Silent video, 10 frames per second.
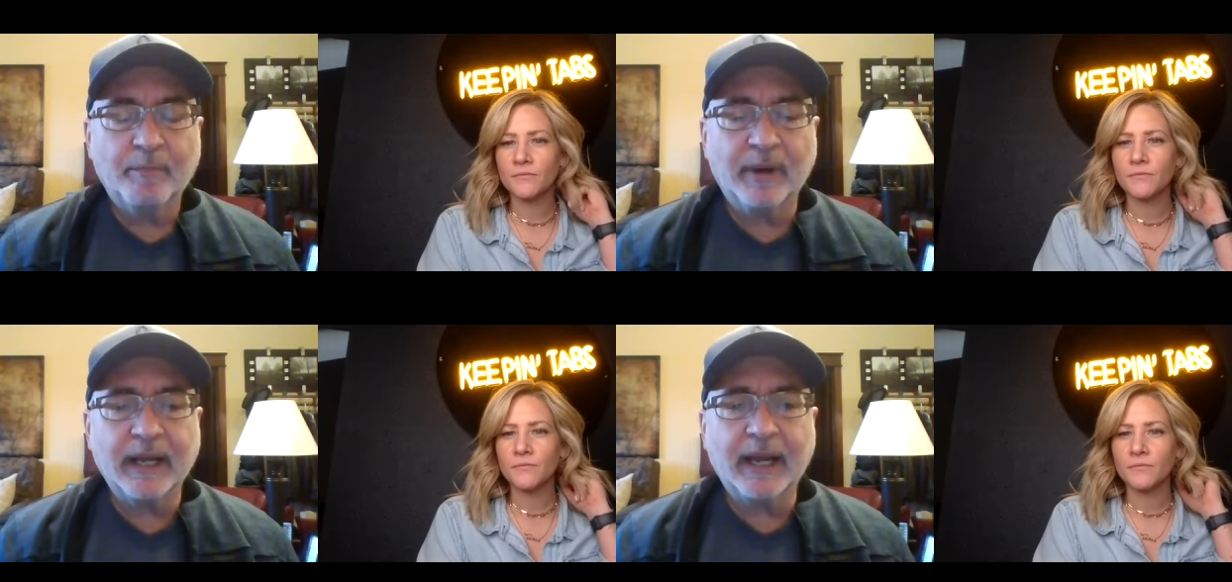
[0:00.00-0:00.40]

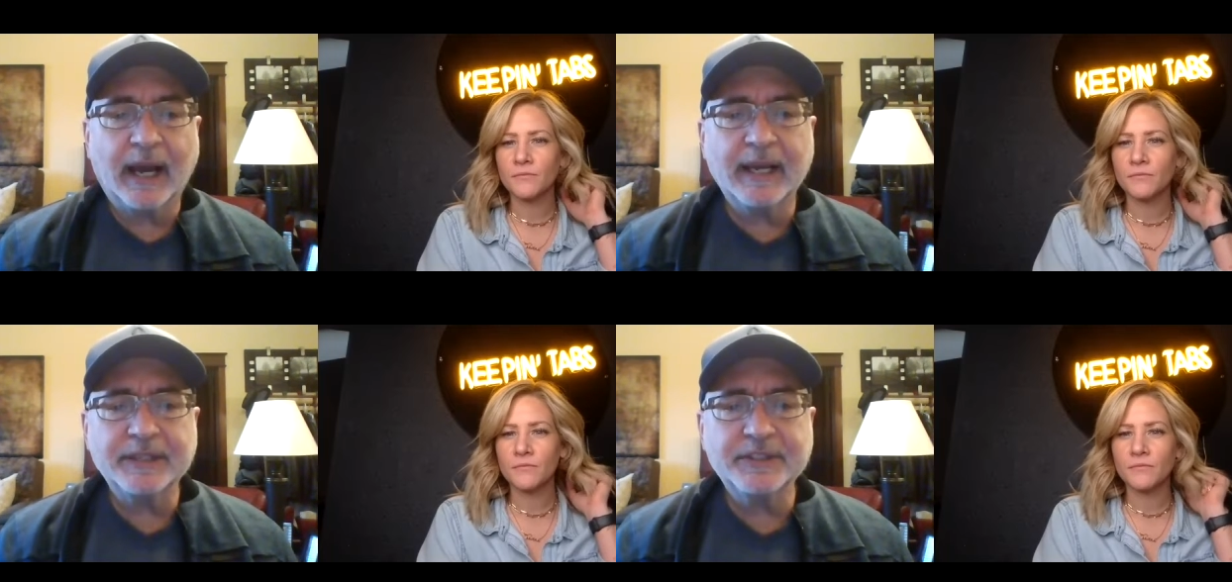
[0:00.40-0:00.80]
Speaker 1: But
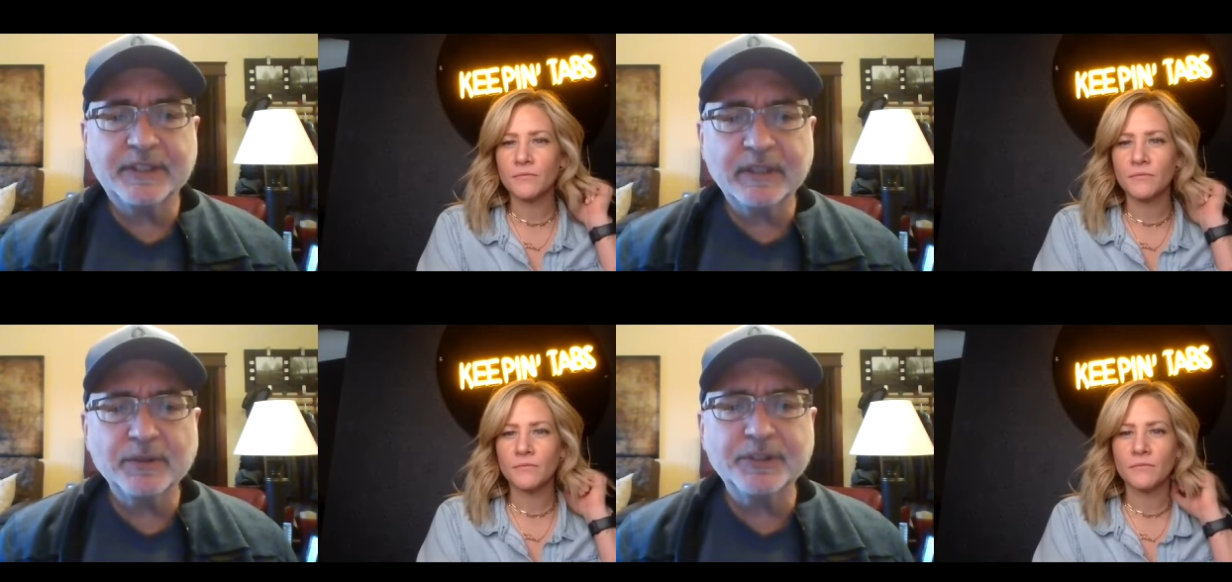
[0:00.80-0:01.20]
I, I,
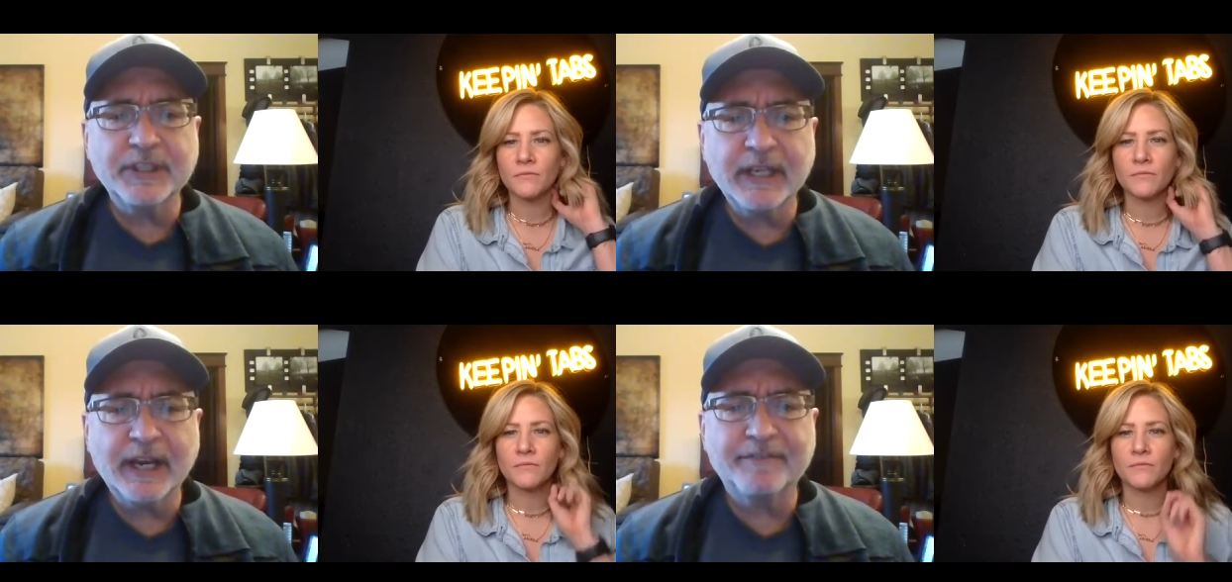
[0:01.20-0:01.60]
still
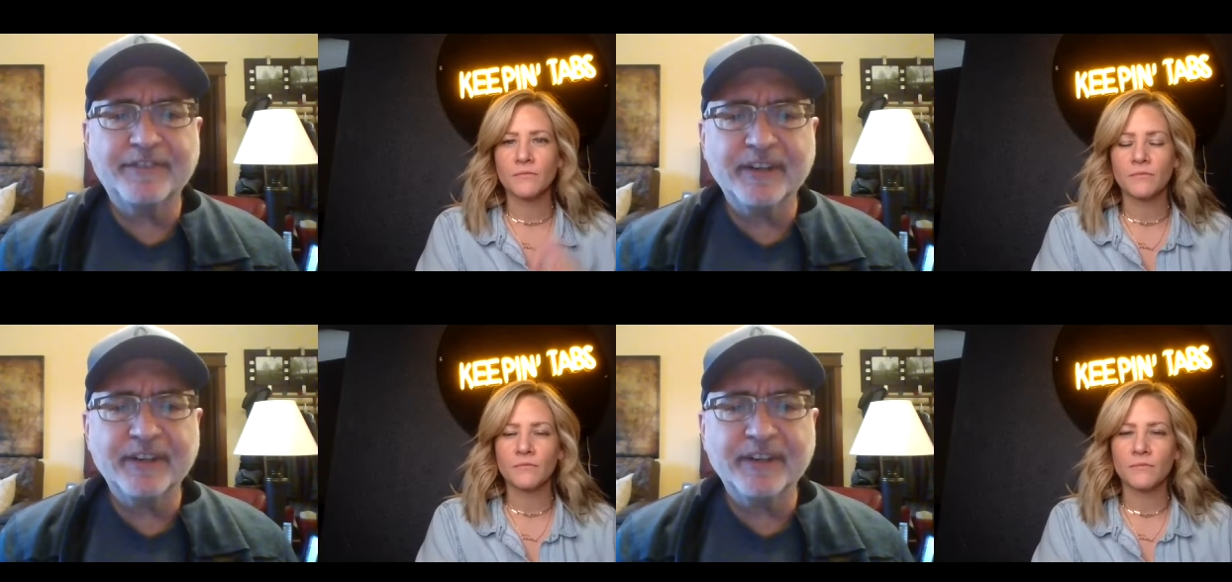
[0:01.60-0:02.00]
see a
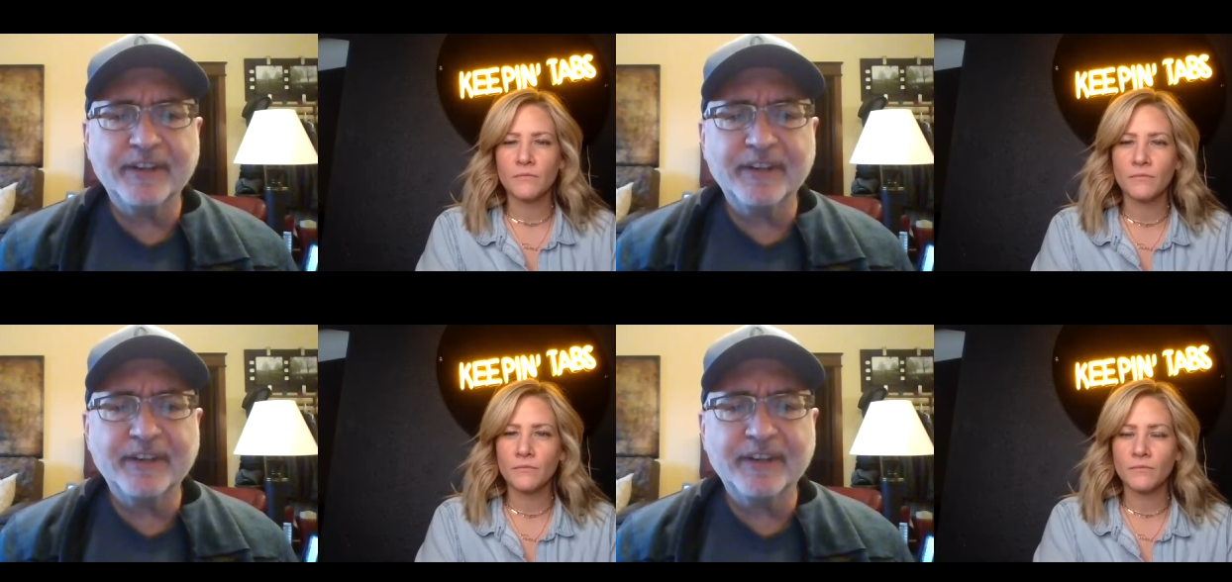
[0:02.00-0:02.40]
fairly
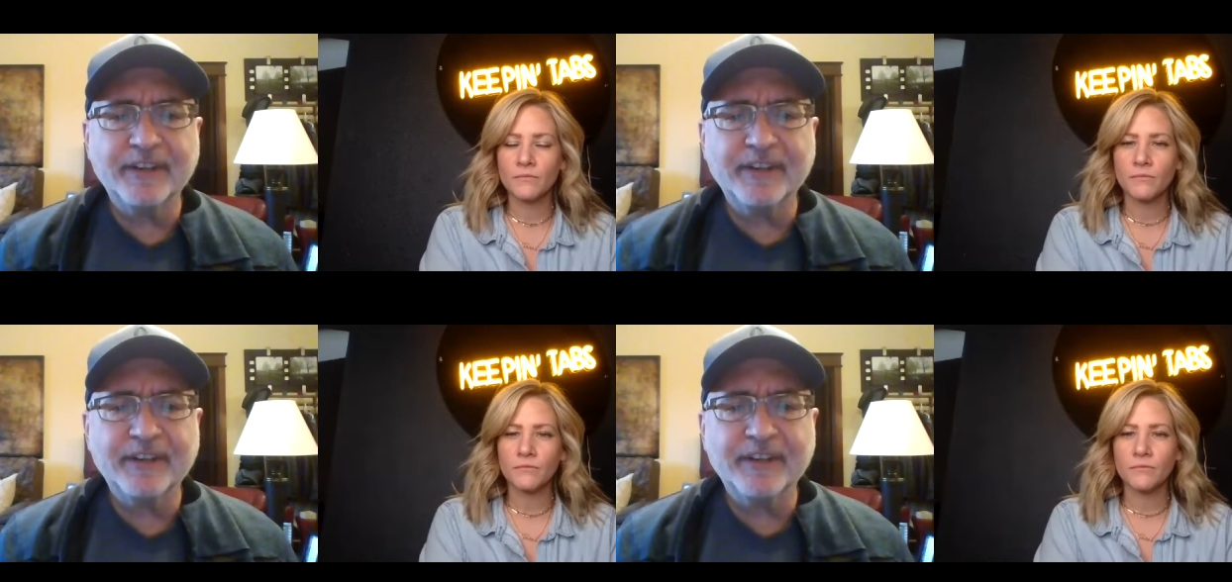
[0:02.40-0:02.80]
strong
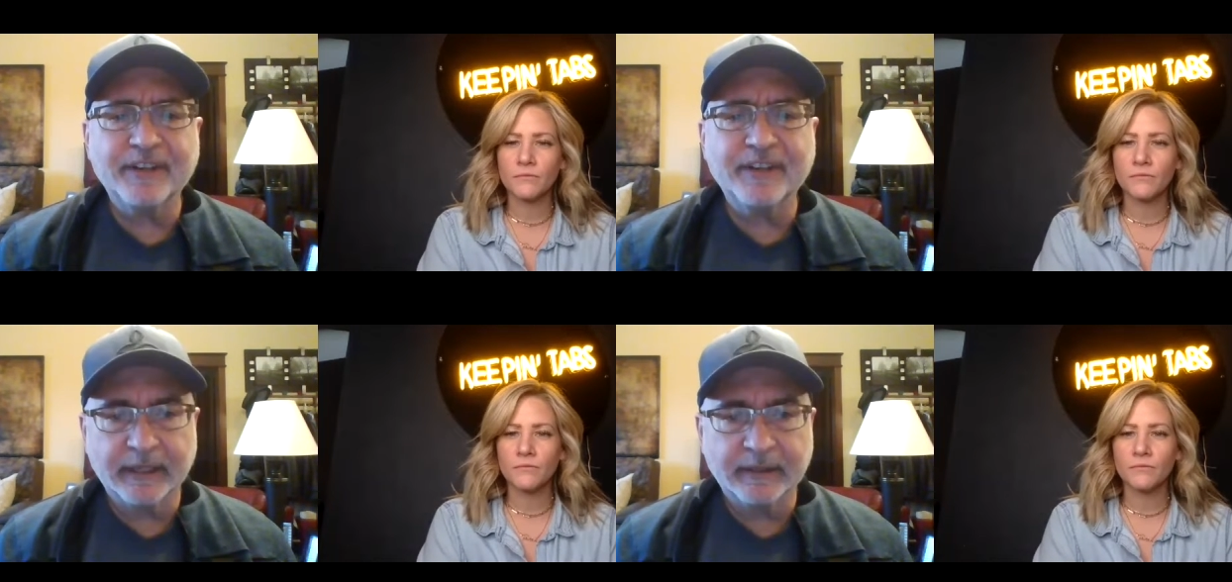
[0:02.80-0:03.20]

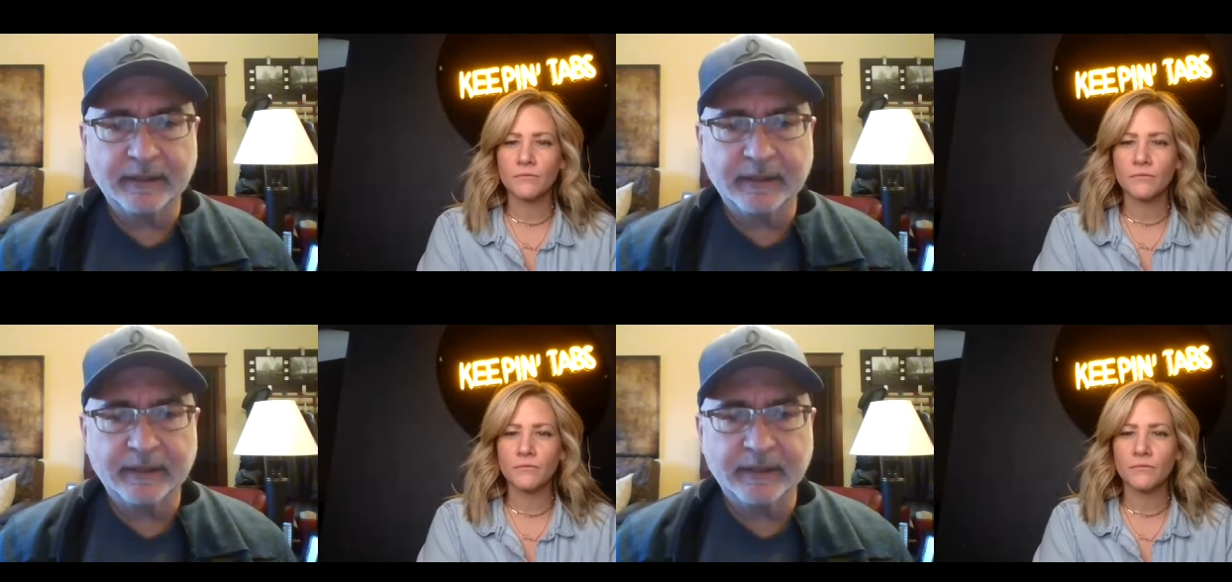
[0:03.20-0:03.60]
demand
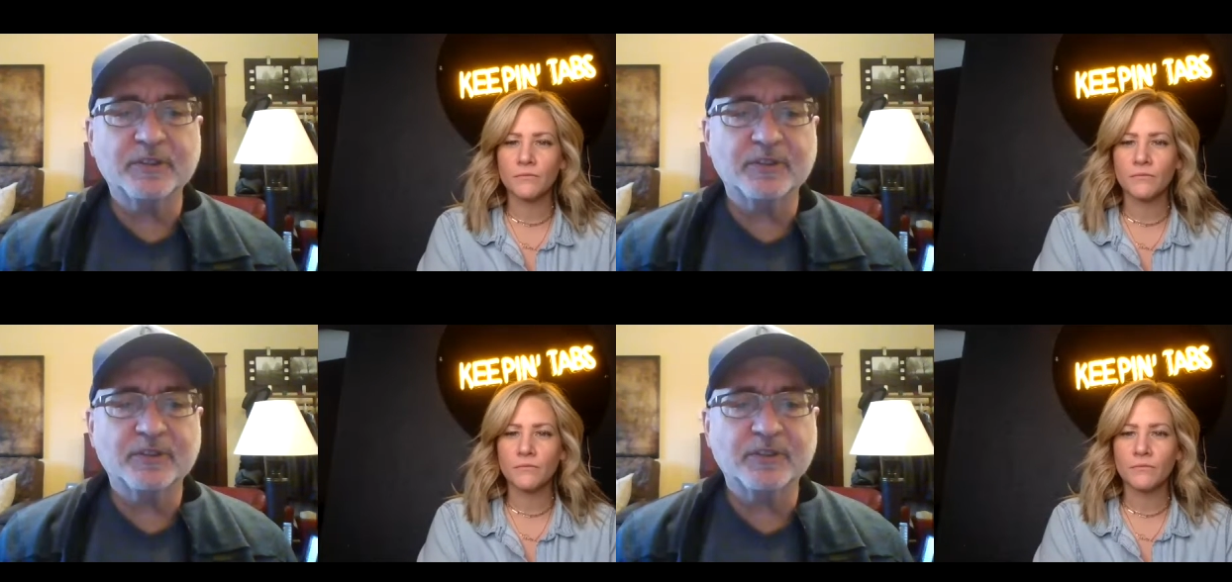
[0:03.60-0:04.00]

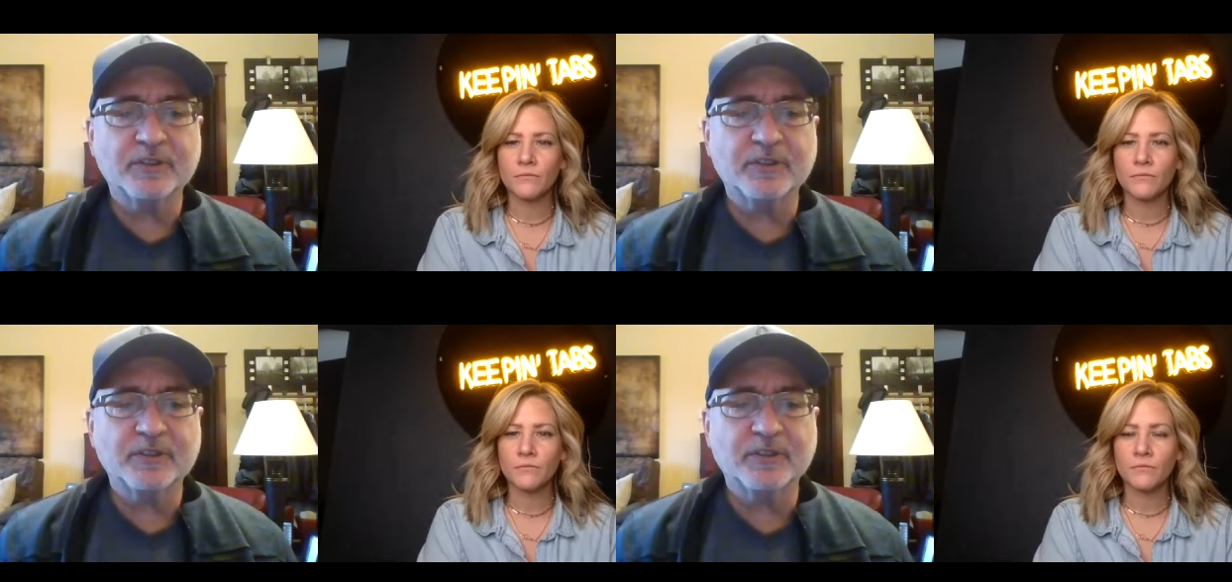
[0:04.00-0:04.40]
because
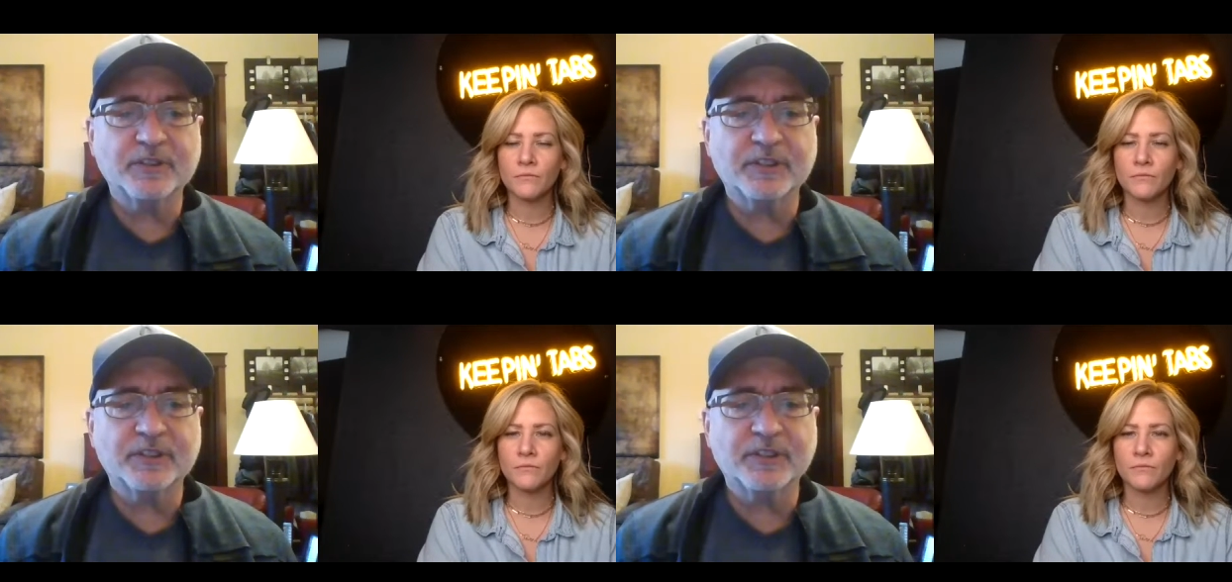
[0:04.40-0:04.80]
there's
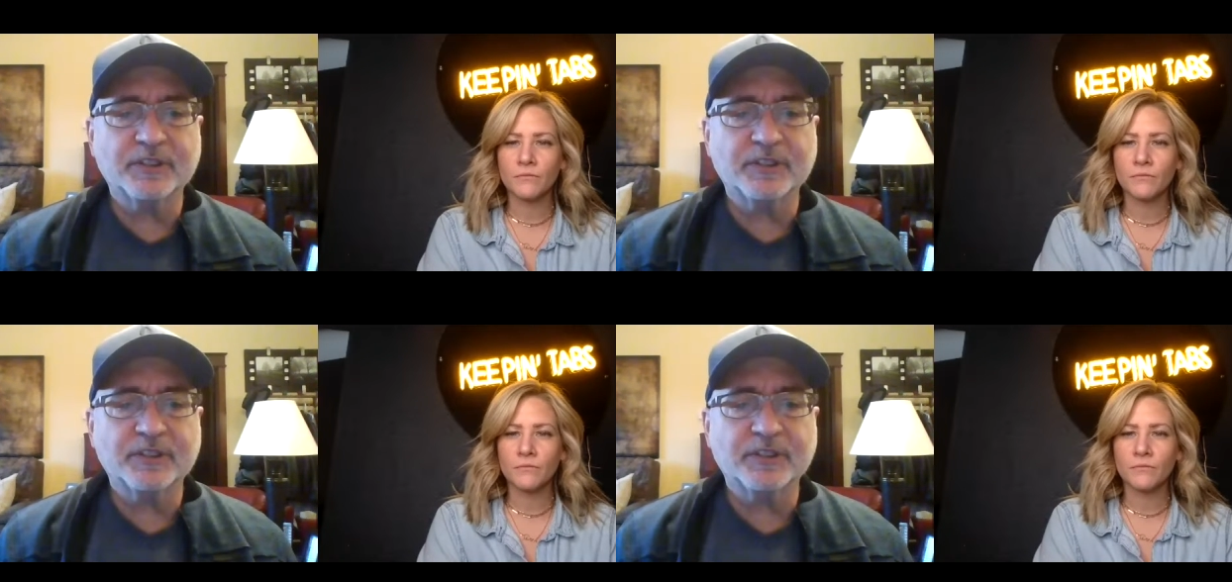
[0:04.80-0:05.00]
still a lot of